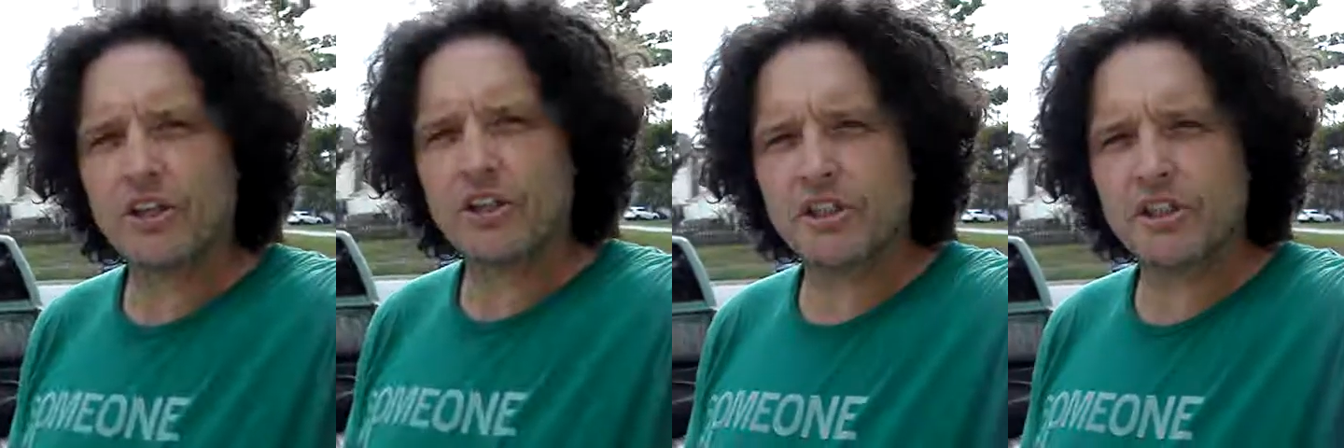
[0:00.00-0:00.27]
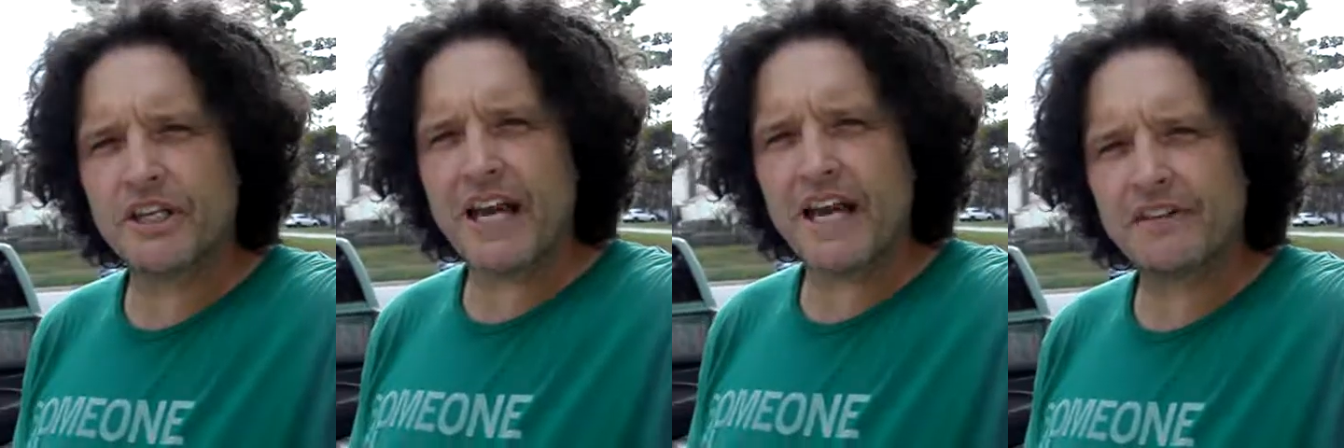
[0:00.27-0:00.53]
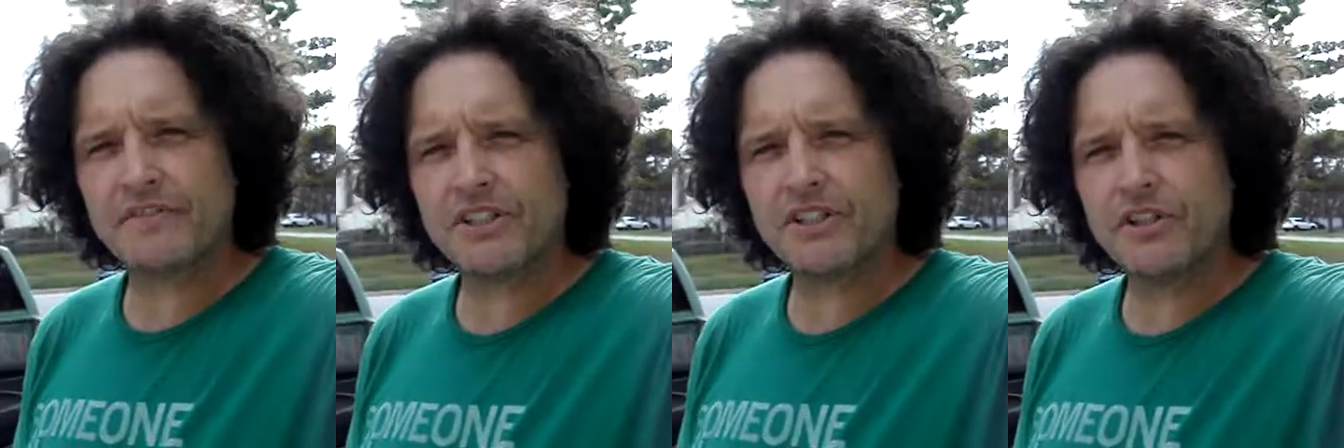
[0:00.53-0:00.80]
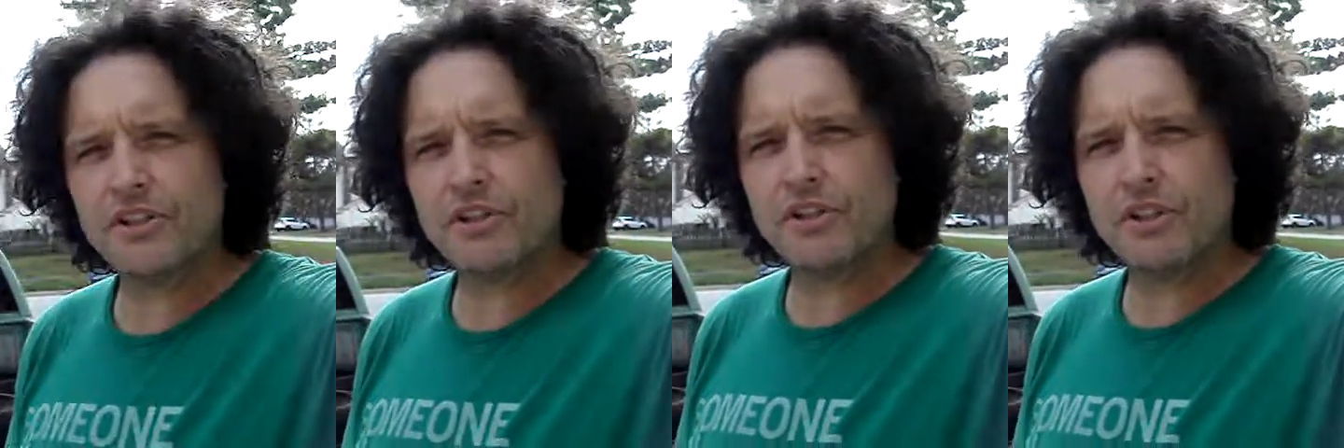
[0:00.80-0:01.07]
Good
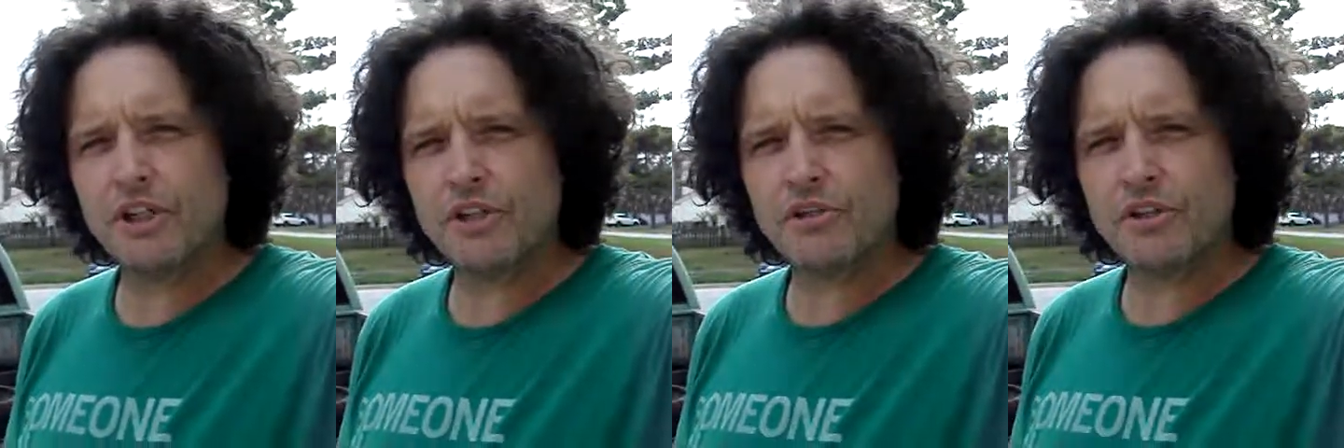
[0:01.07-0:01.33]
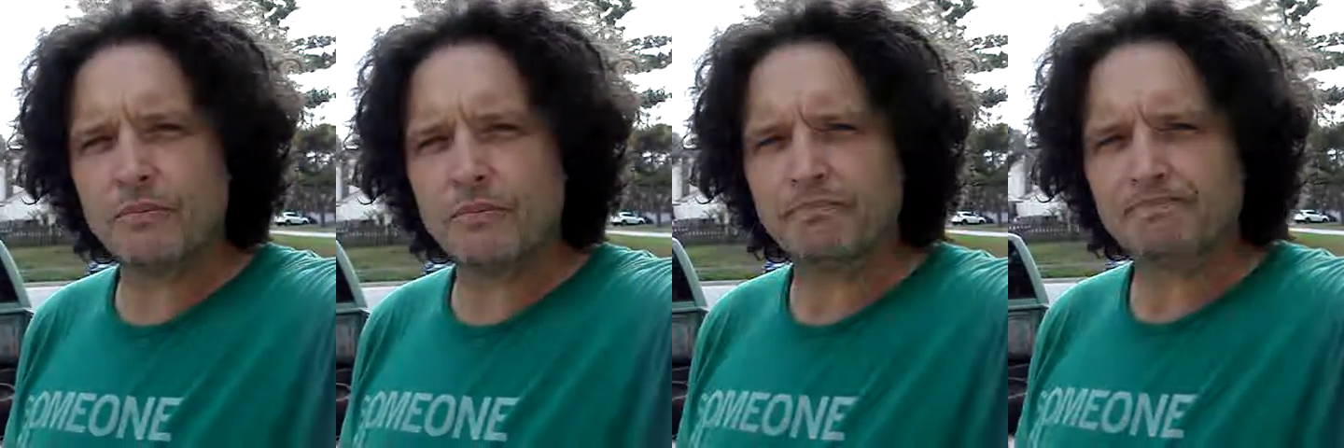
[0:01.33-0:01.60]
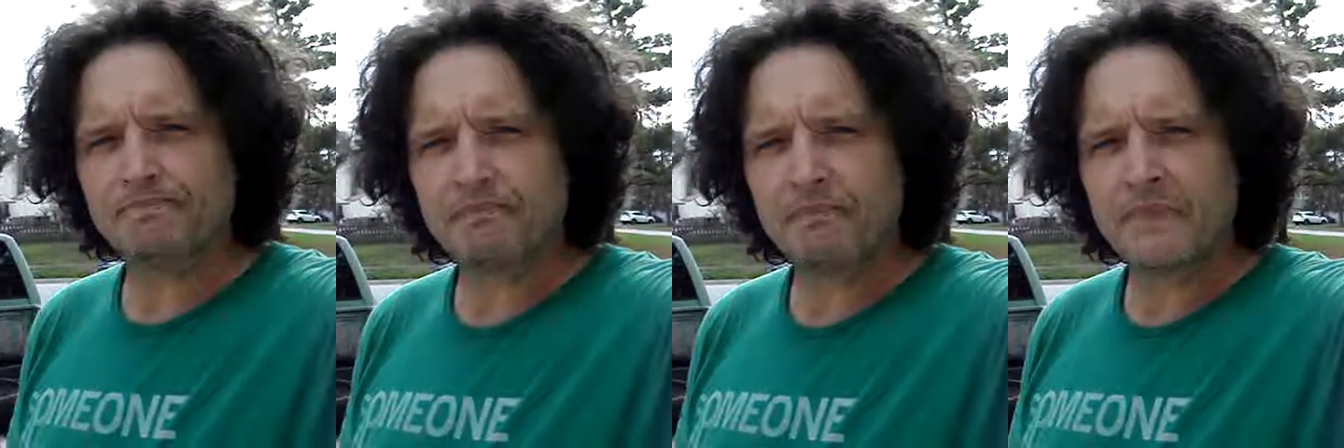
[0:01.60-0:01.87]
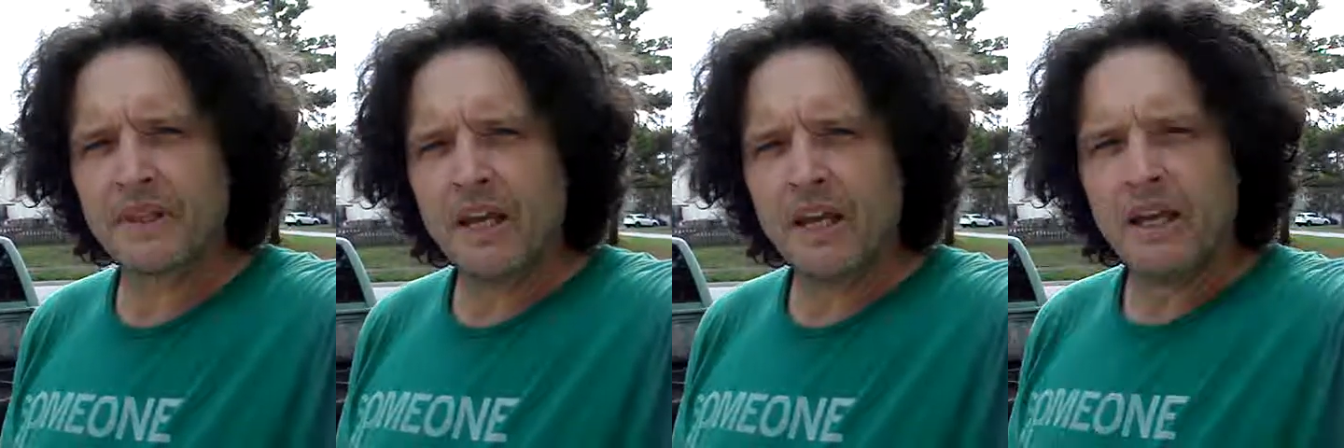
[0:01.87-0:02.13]
afternoon, YouTube.
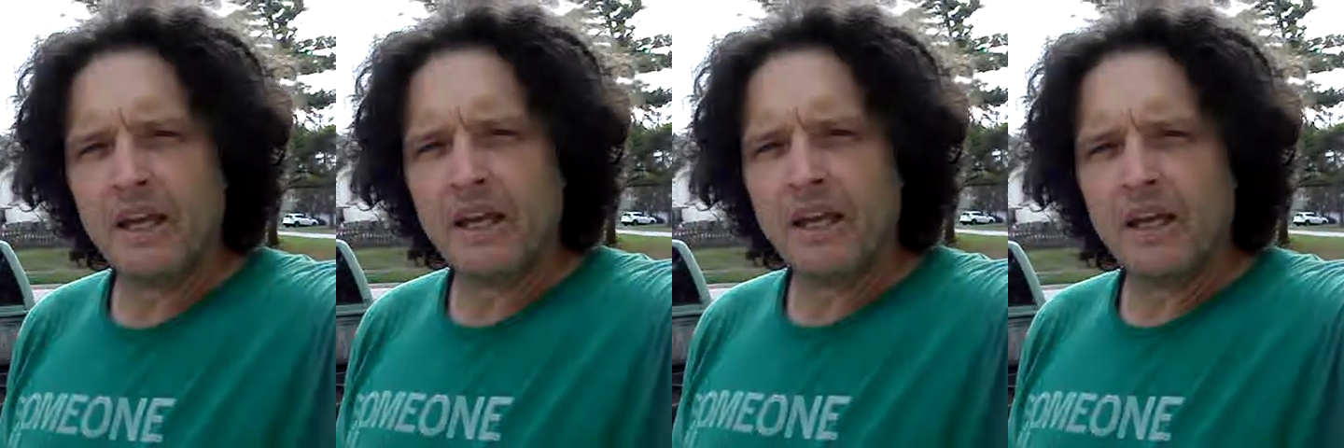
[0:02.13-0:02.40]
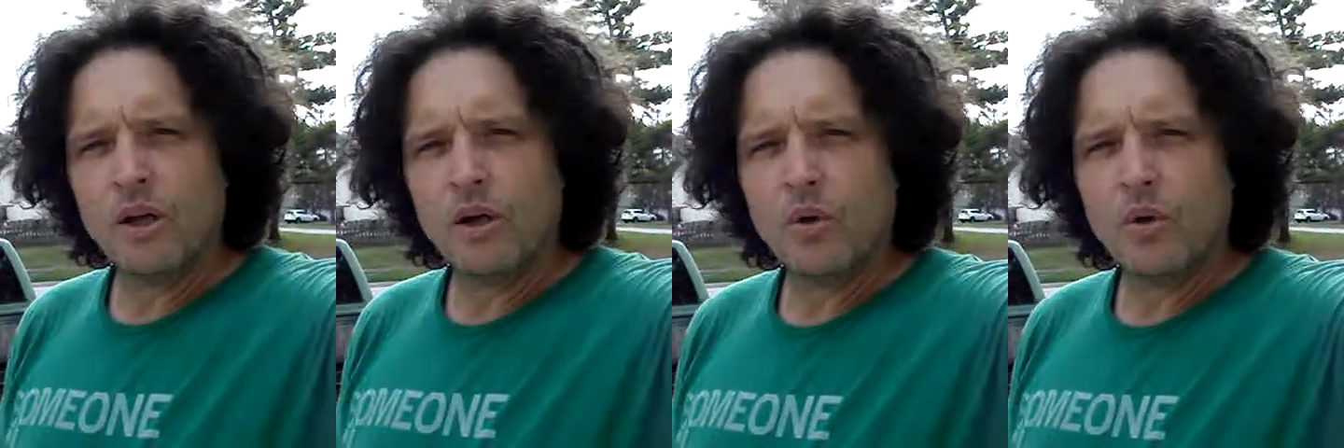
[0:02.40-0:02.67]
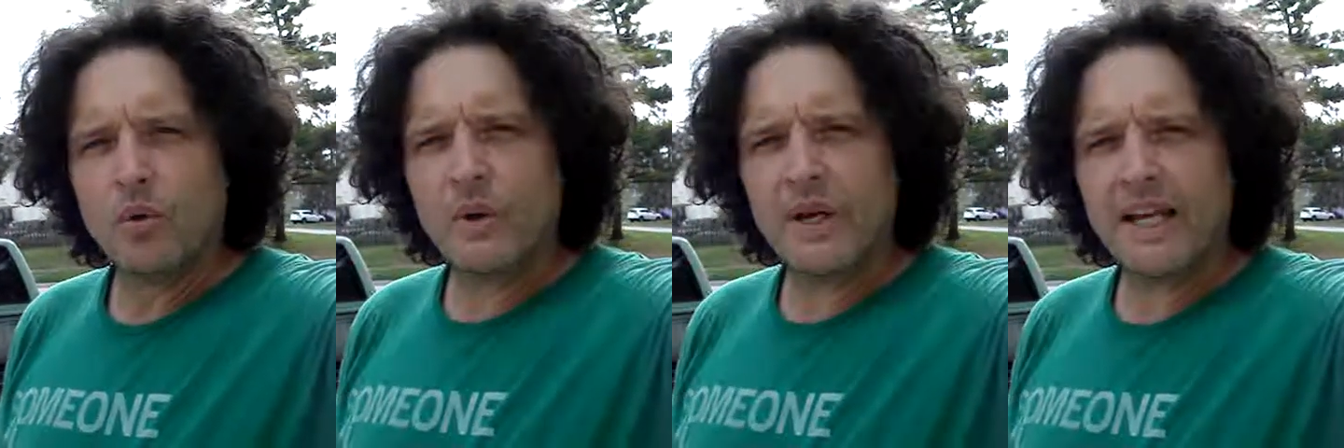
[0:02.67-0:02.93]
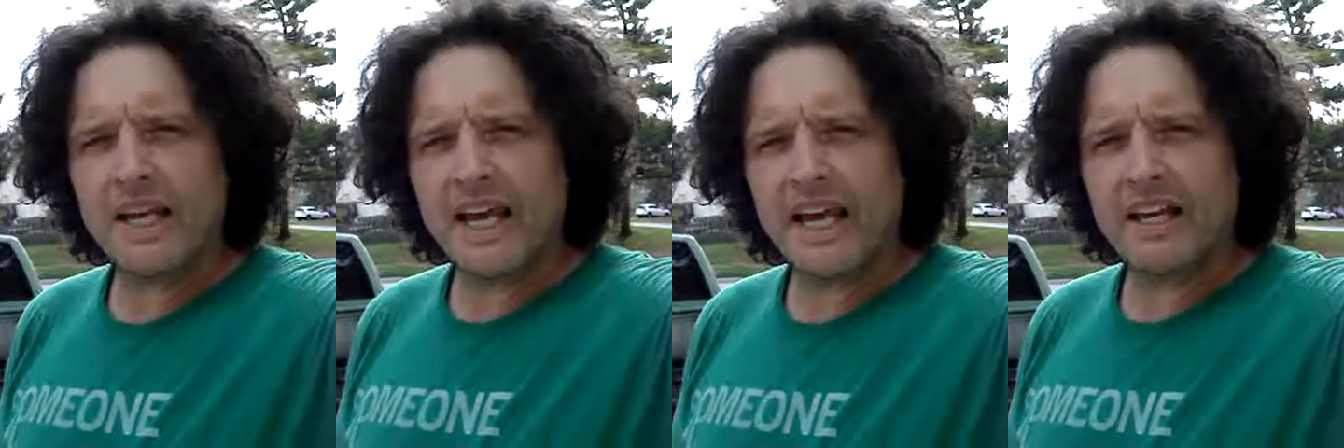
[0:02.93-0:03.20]

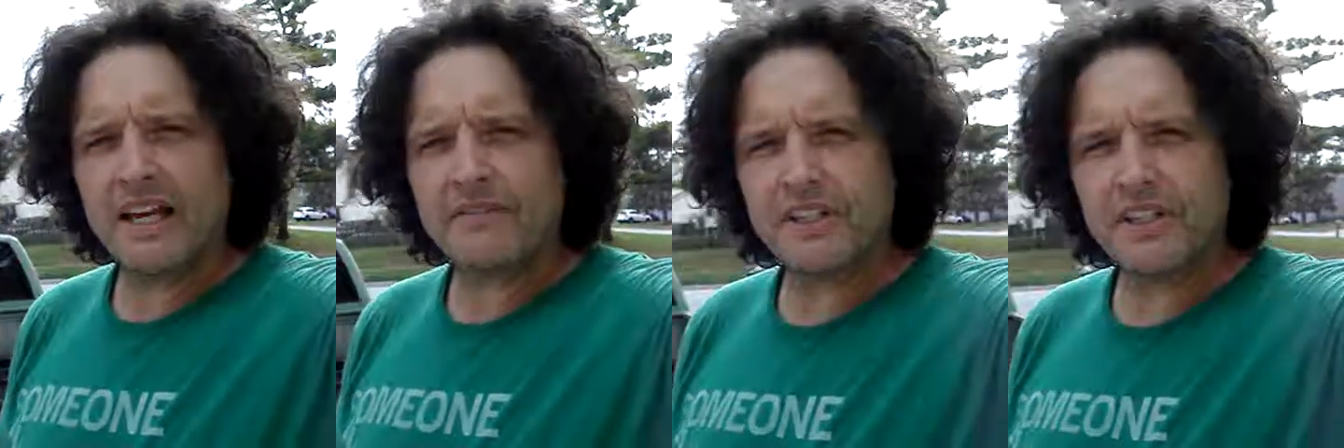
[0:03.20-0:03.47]
We have